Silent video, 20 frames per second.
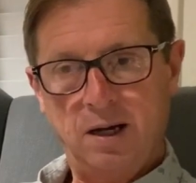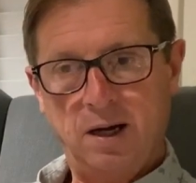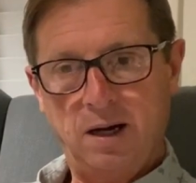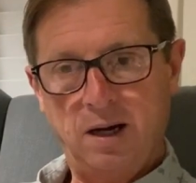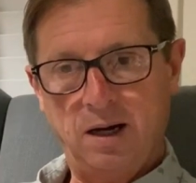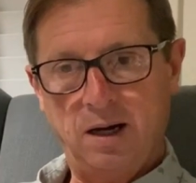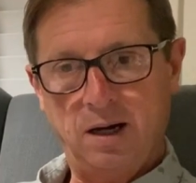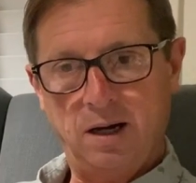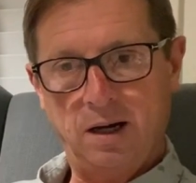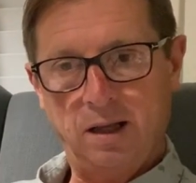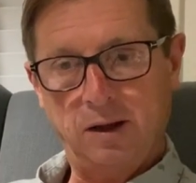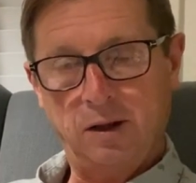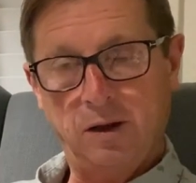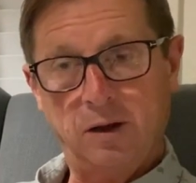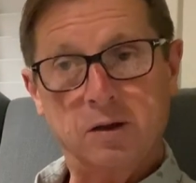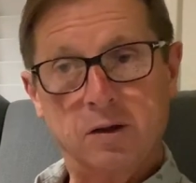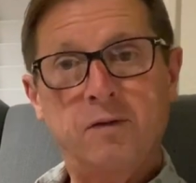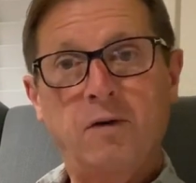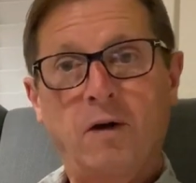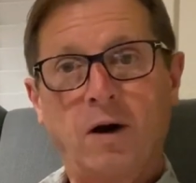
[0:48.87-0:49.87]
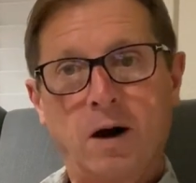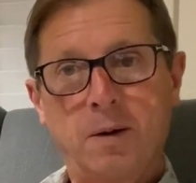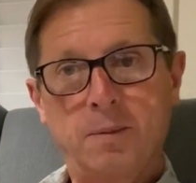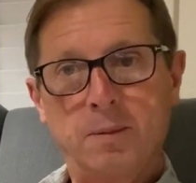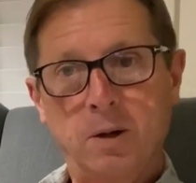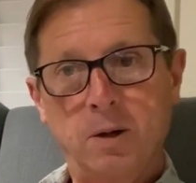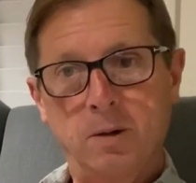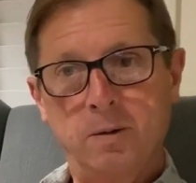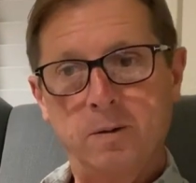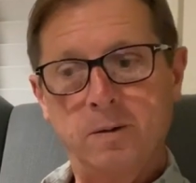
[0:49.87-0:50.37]
uh, along a farm
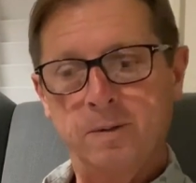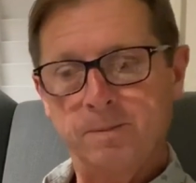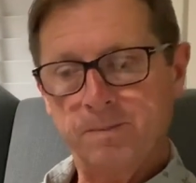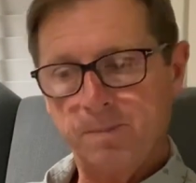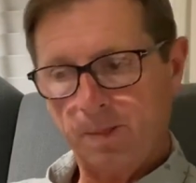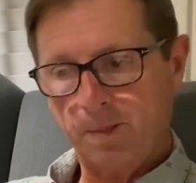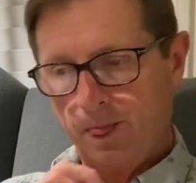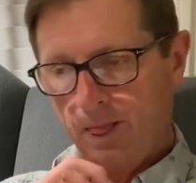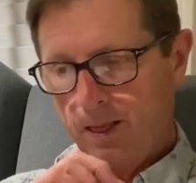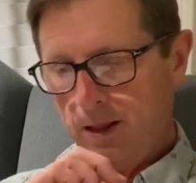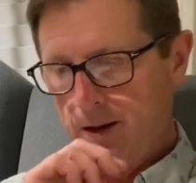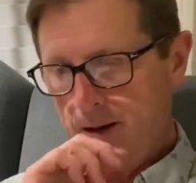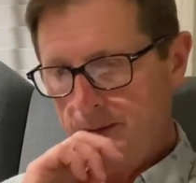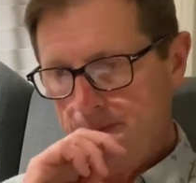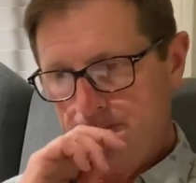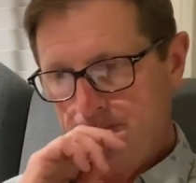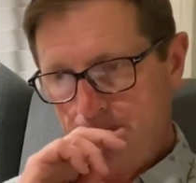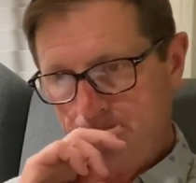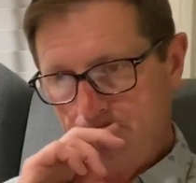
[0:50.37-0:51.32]
road um,